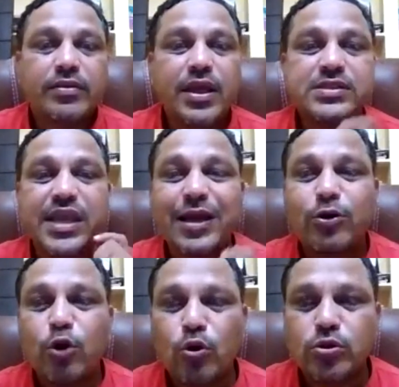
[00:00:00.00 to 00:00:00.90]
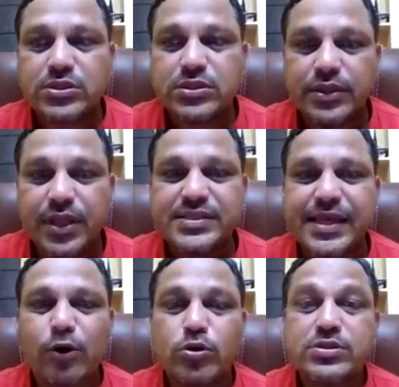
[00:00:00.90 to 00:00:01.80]
This includes
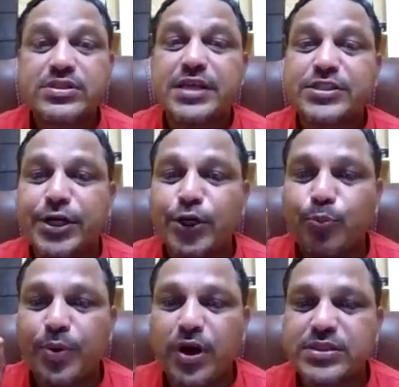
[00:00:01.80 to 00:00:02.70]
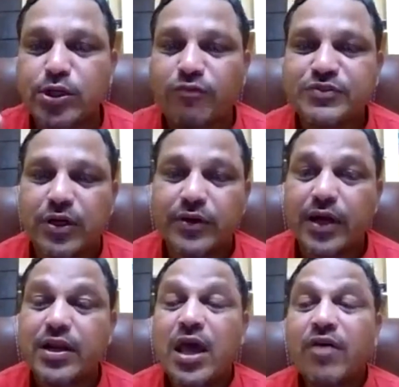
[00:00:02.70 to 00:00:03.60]
62% of
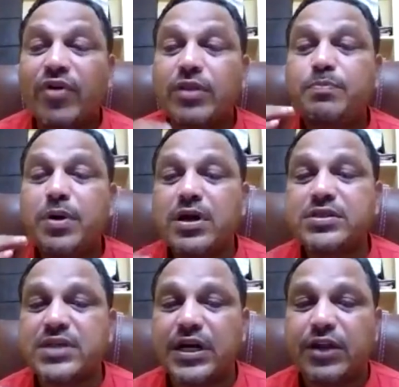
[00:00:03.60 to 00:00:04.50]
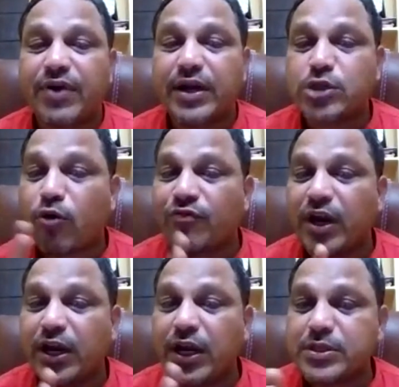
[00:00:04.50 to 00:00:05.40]
children with birth certificates. Out of
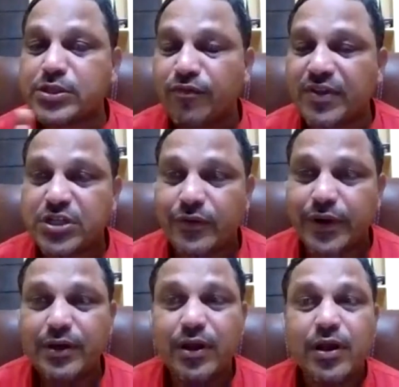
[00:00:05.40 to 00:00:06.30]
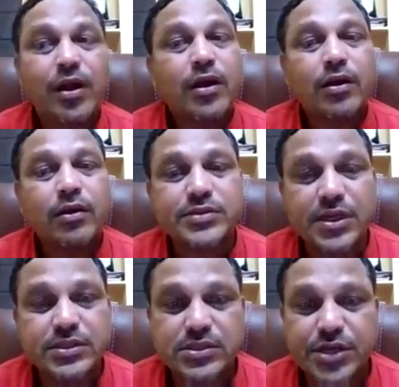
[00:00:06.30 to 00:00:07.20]
80% of the children,
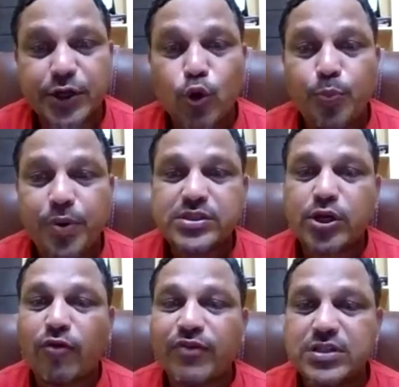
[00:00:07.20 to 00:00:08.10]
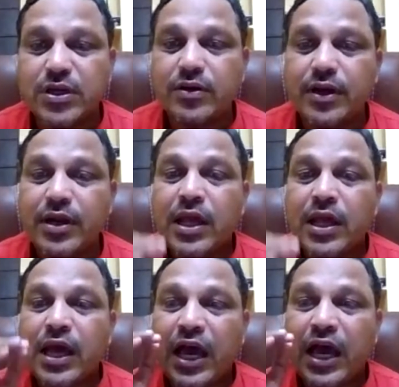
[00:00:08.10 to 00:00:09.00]
62% of the children
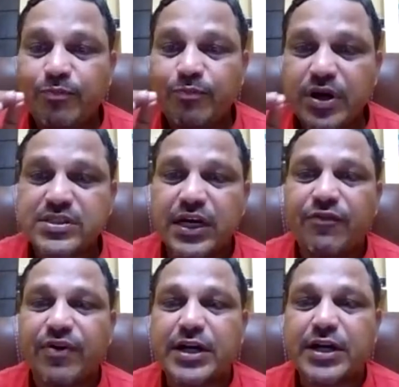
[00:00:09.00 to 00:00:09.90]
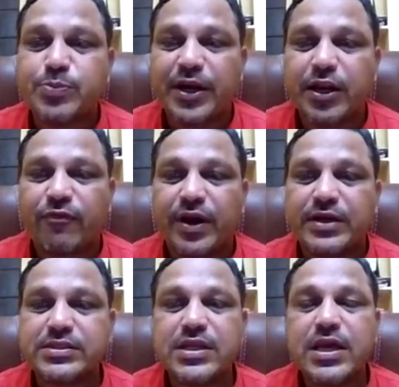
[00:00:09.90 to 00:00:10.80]
have birth certificates, my dear
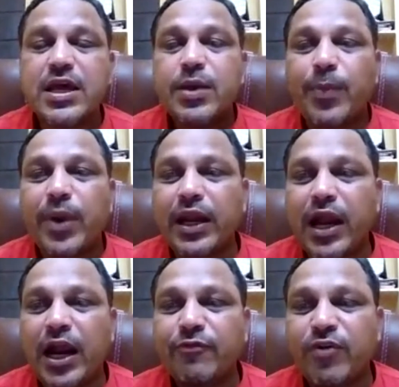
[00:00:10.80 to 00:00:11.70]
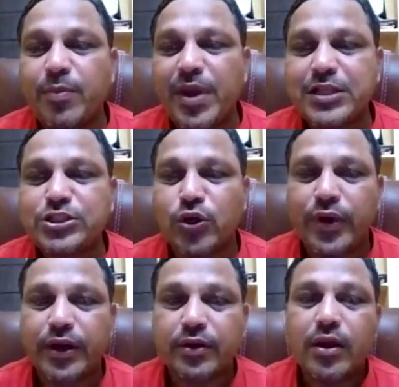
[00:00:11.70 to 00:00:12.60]
friends. Male and female
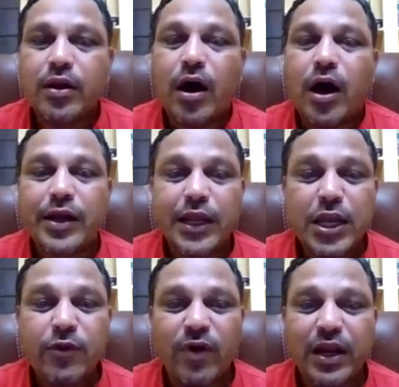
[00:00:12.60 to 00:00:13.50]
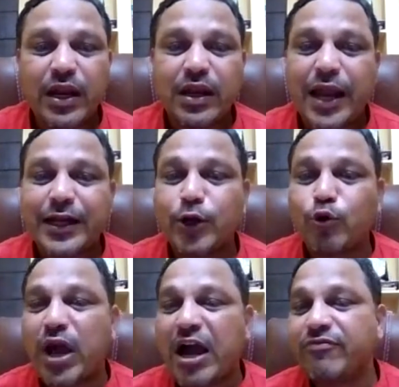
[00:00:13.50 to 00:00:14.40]
children are equally
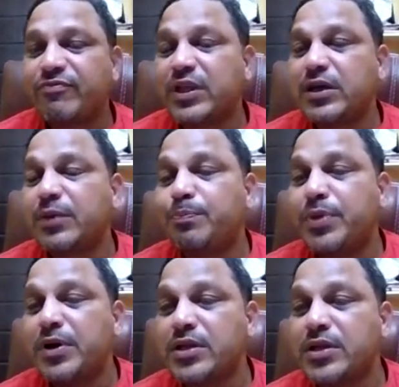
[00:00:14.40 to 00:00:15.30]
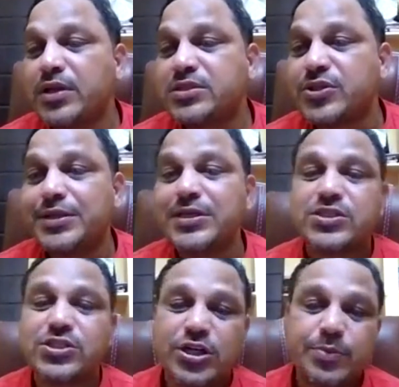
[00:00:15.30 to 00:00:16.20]
likely to have their births
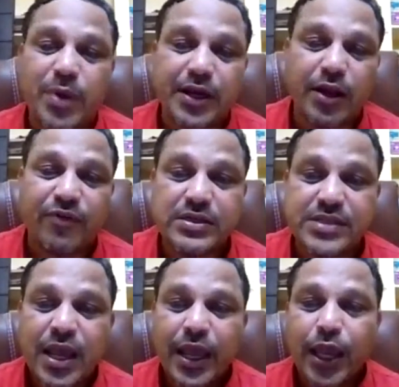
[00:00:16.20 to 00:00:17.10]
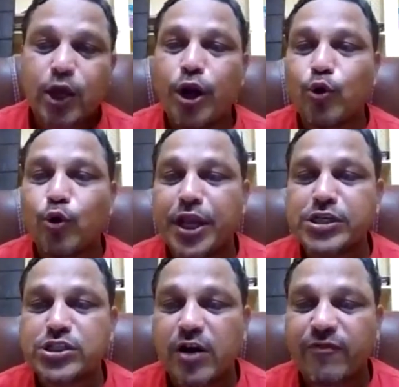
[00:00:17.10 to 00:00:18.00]
registered, my dear friends, according to
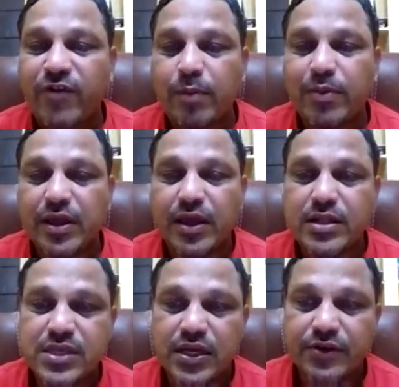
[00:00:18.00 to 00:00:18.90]
National Family Health